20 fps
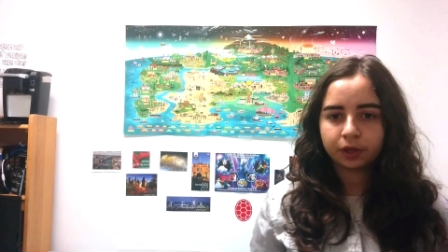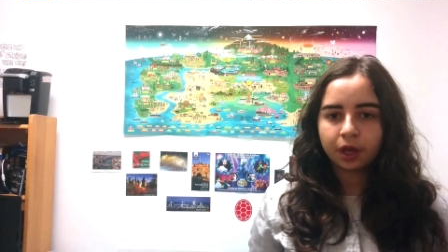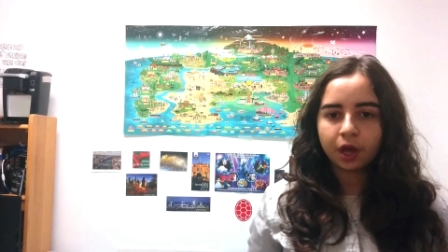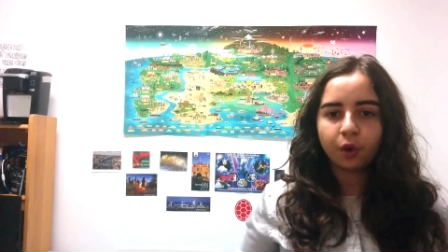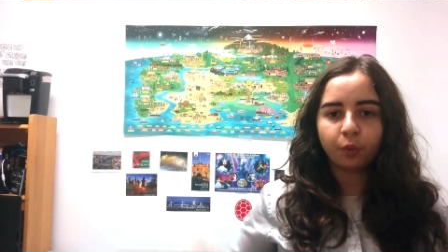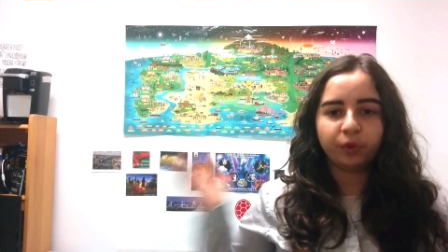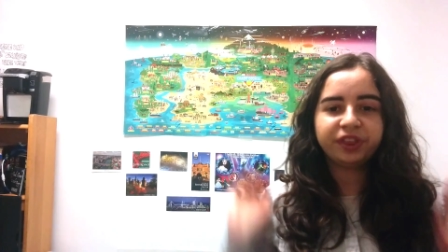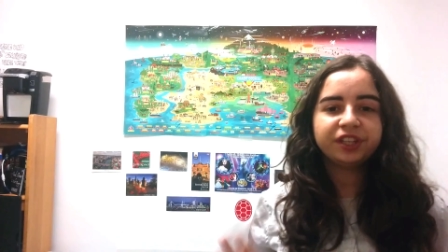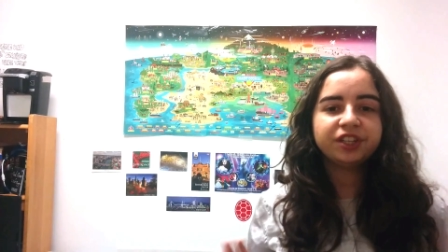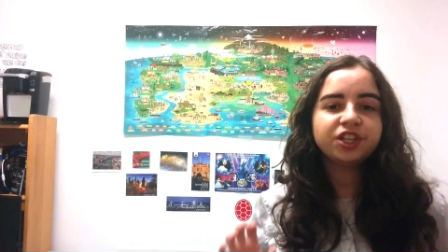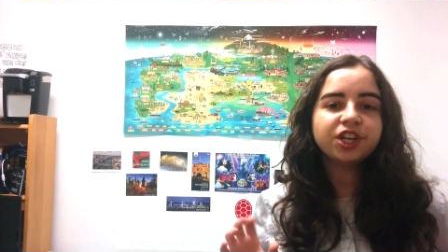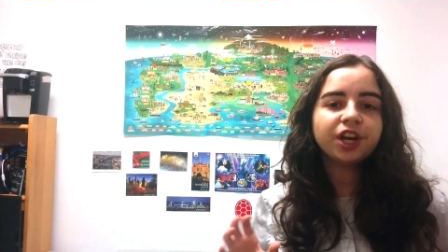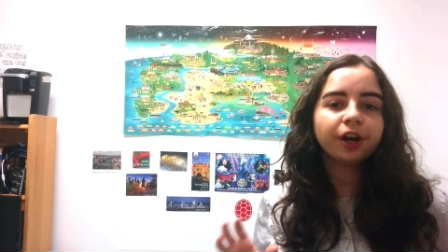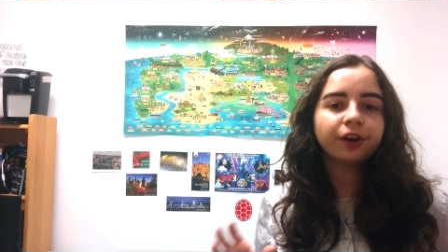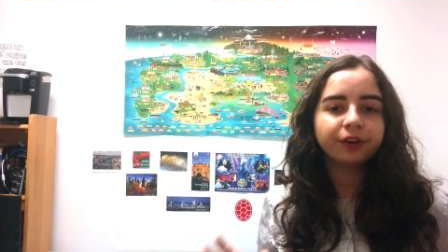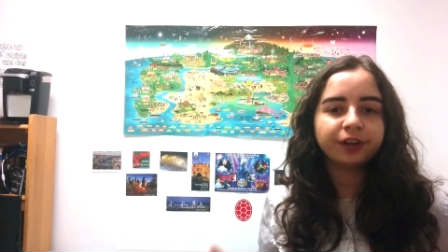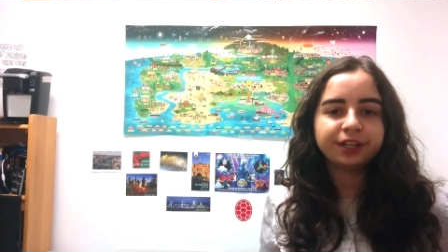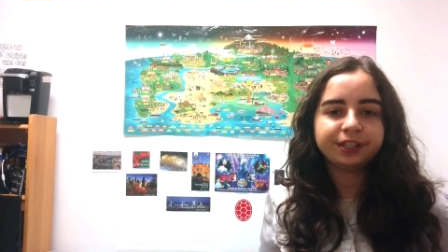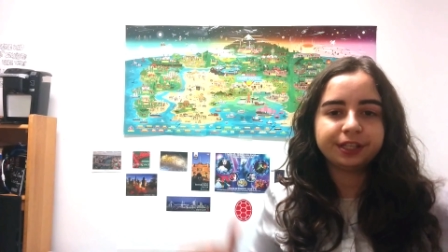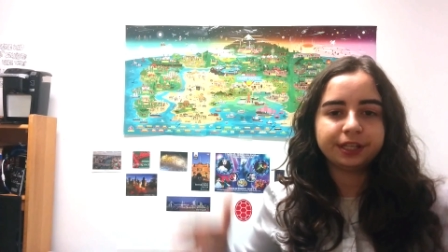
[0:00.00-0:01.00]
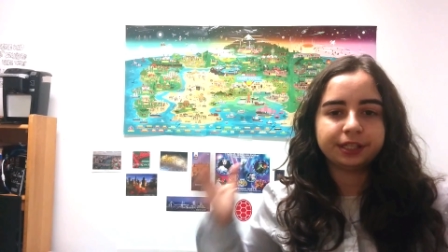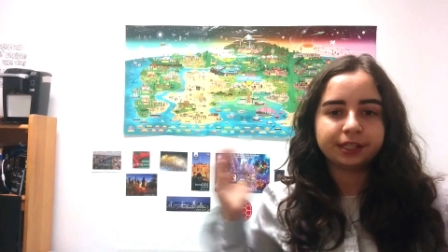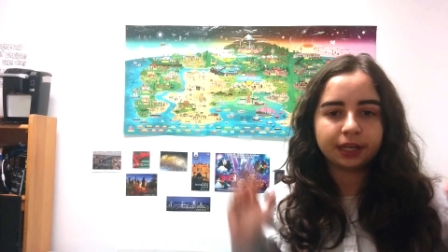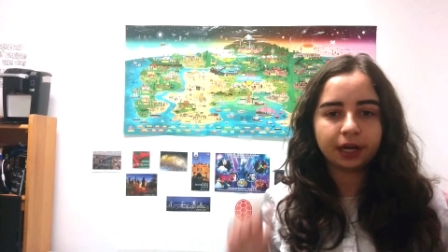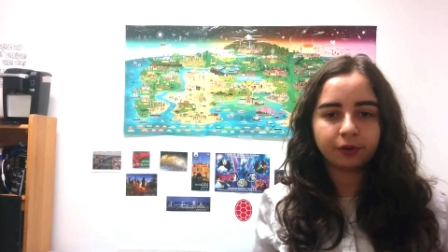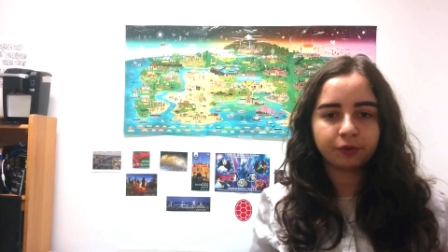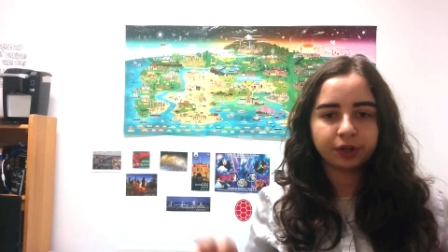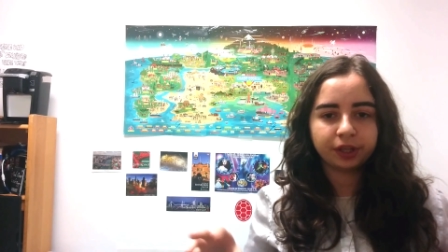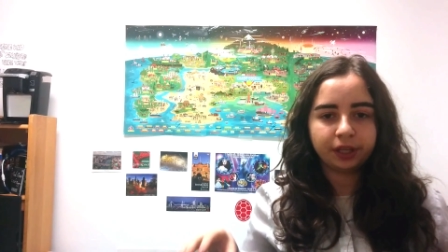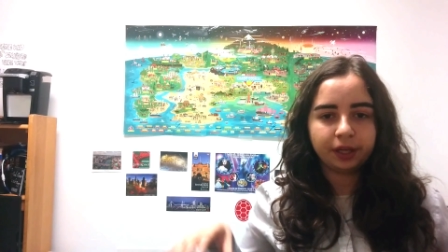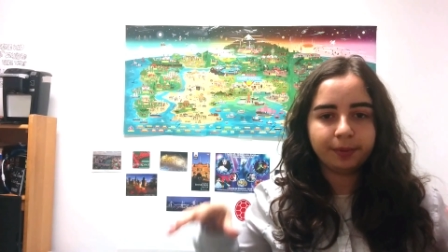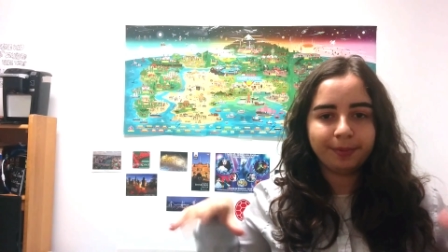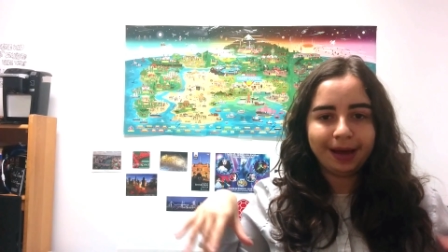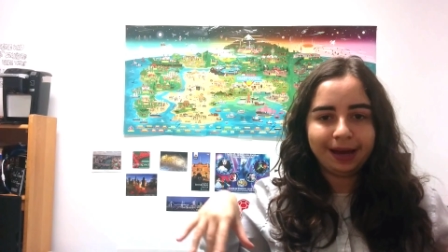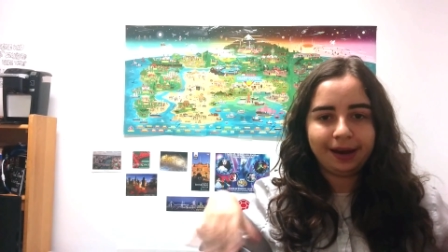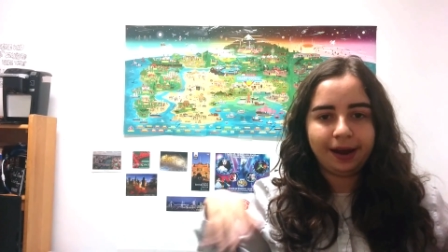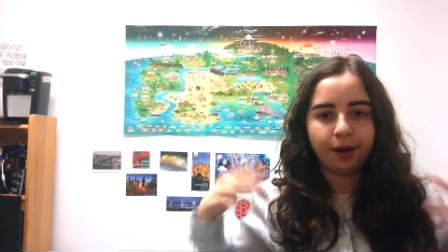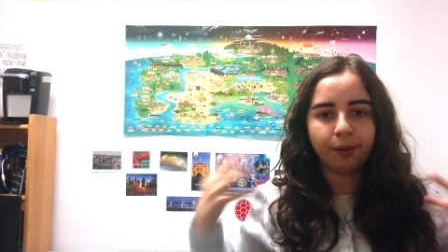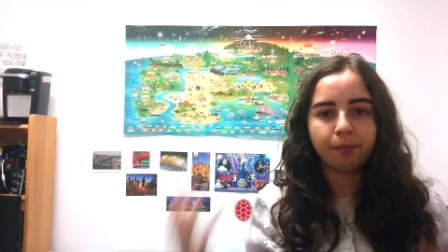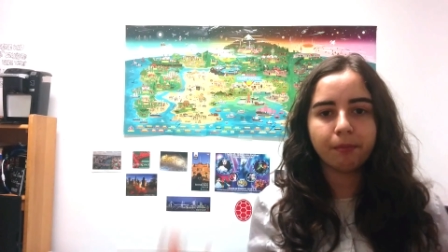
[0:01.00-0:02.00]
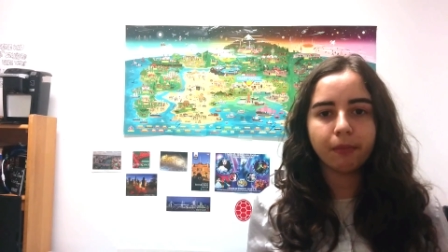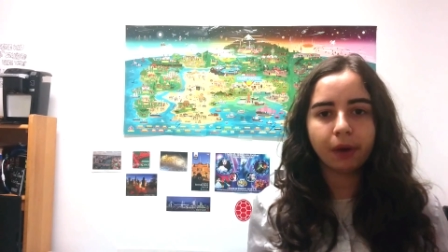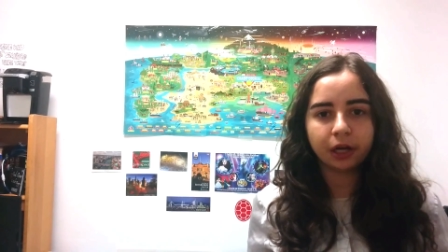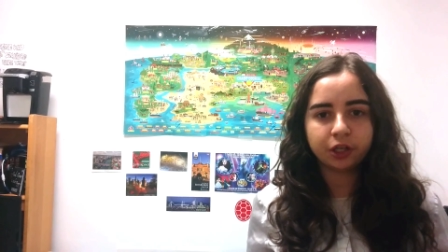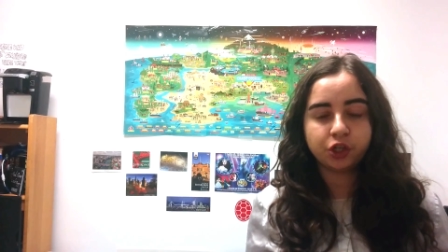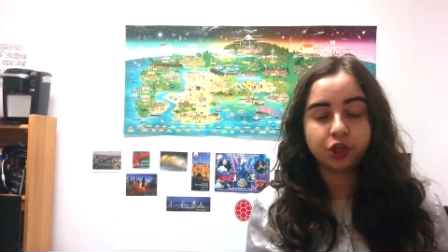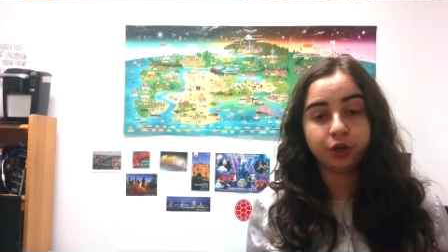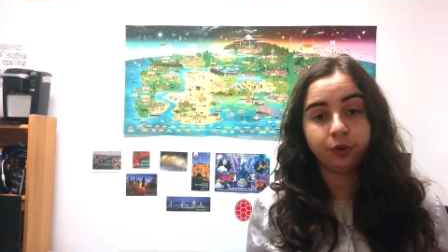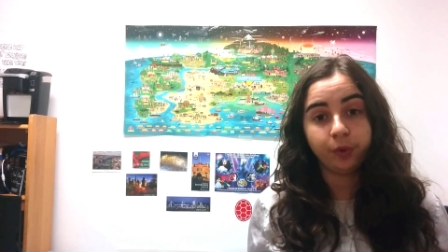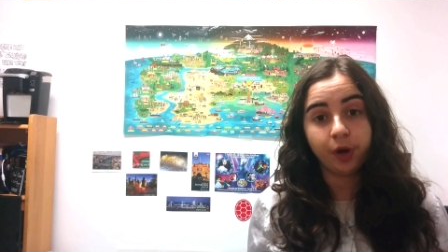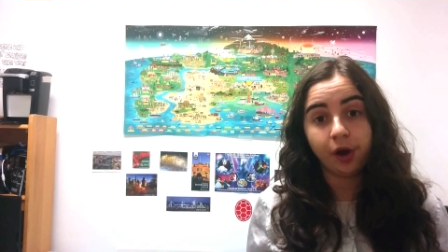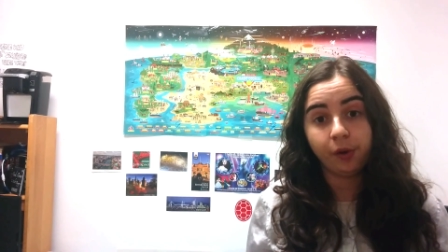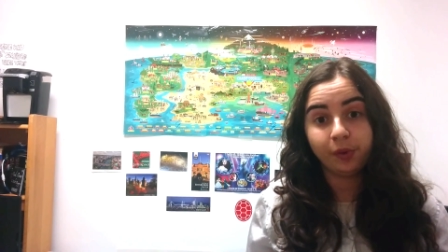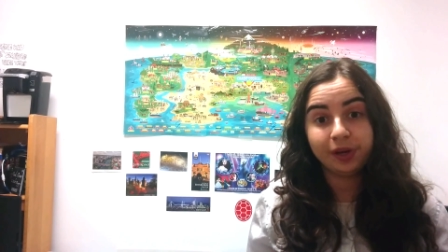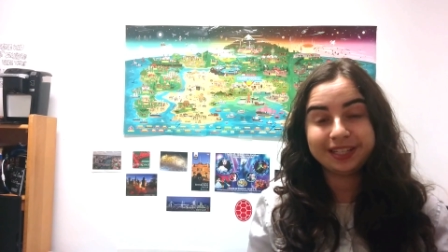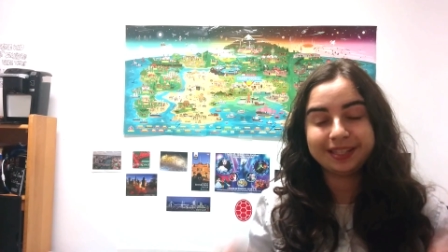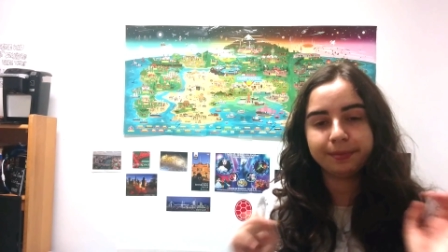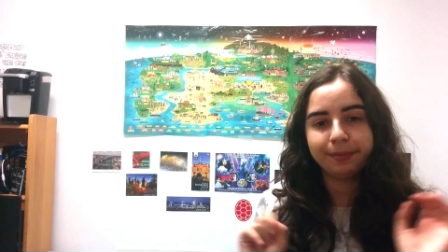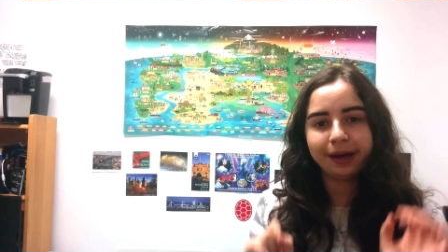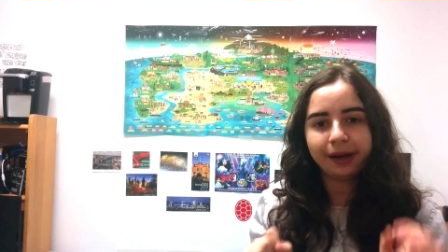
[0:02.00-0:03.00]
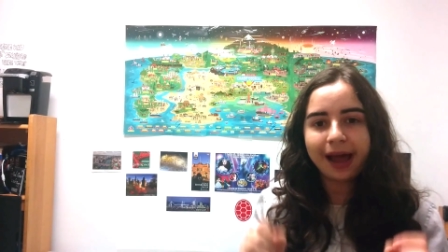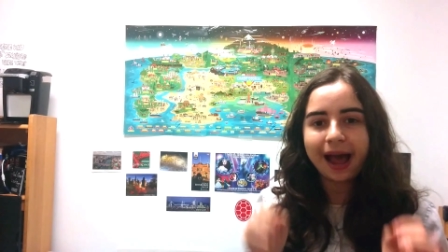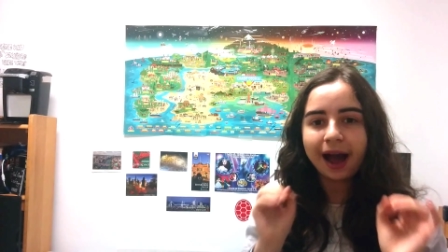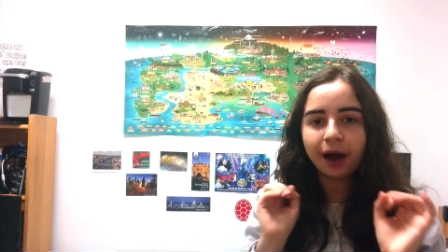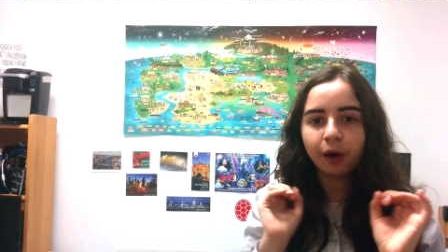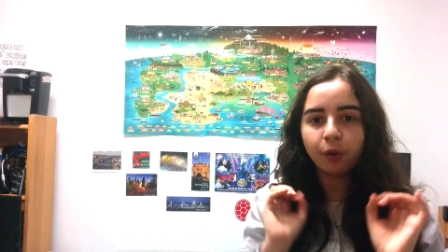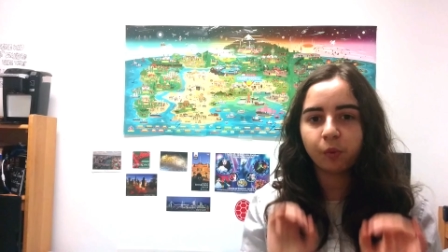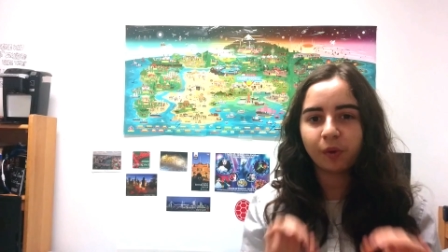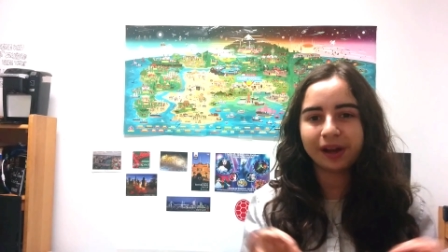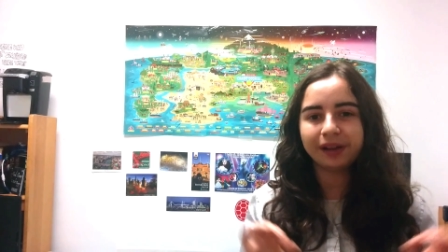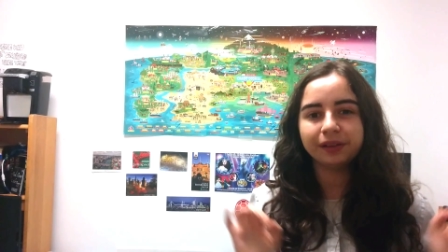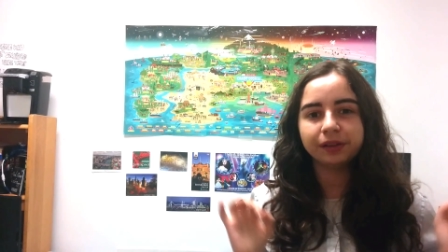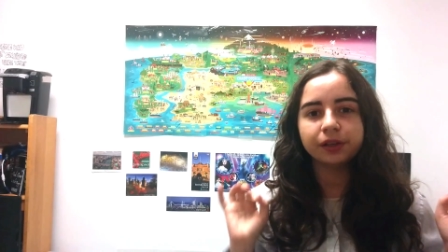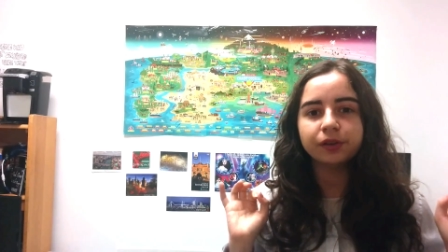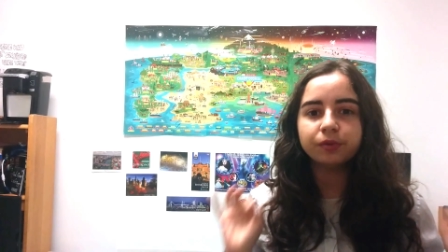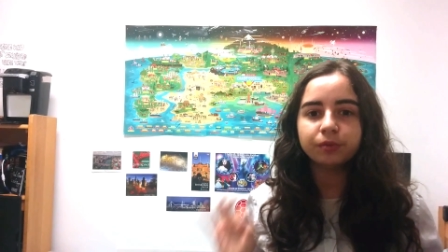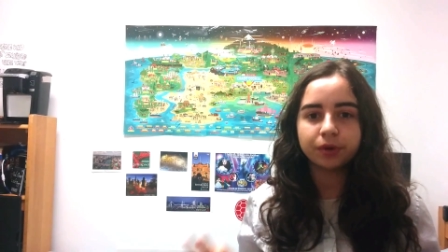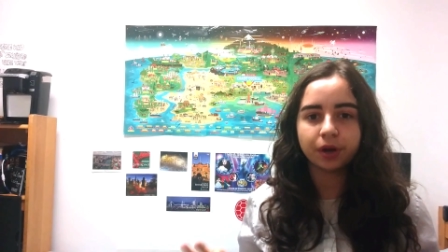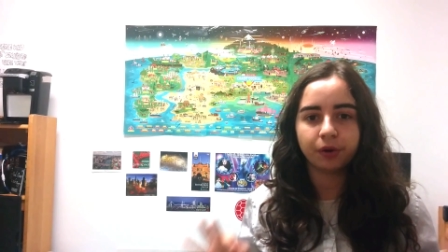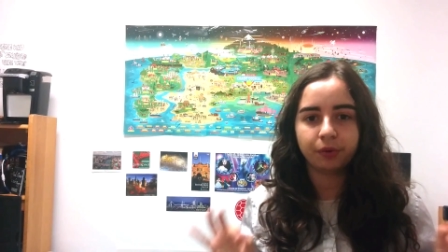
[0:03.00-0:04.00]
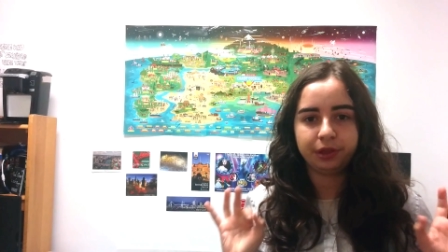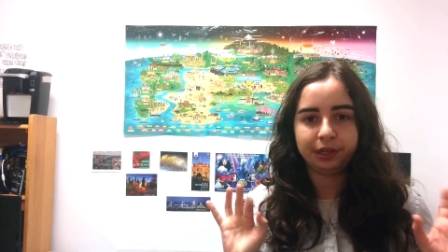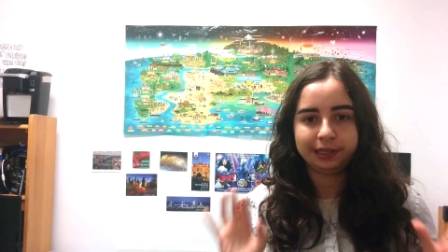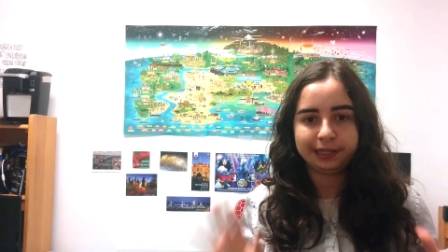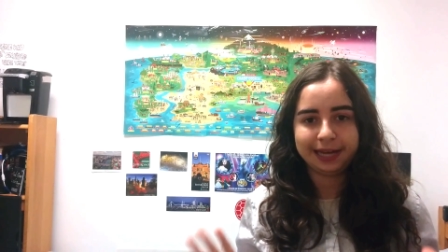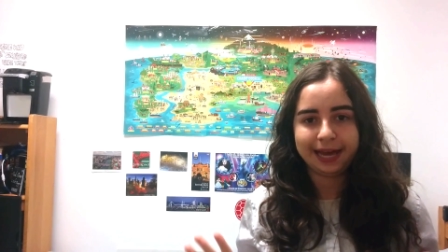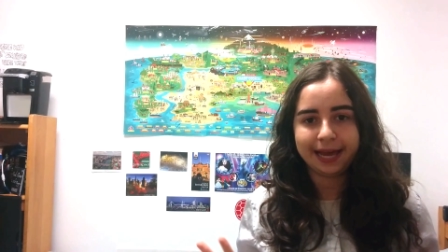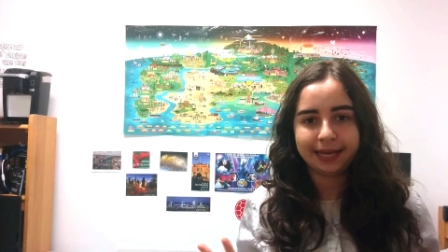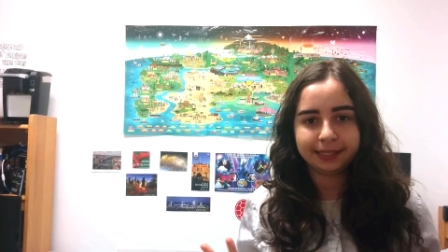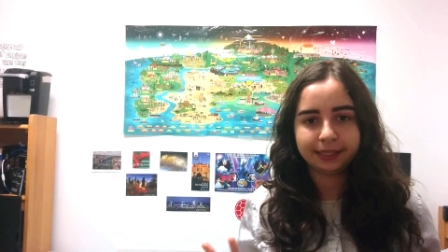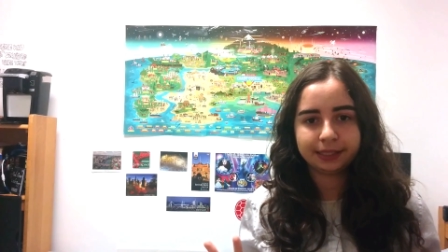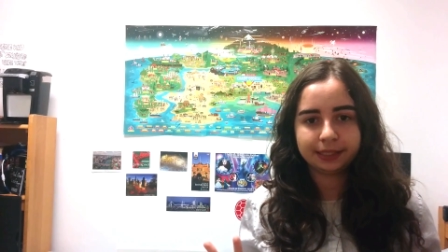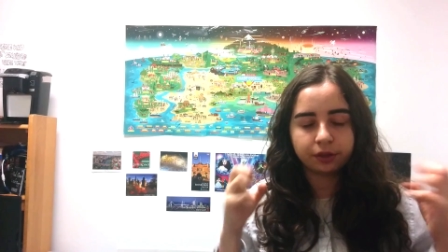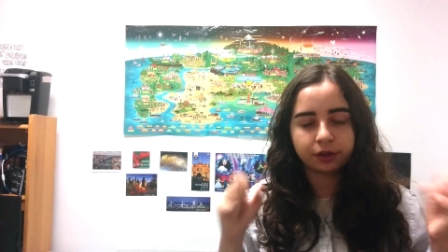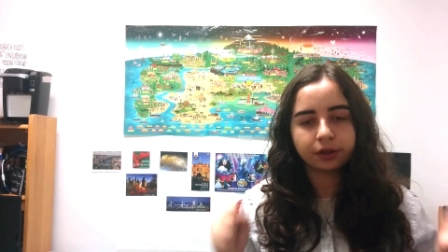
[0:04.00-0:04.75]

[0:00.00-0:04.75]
With the GREs, it's not really about how much you know, it's about how well you know the test.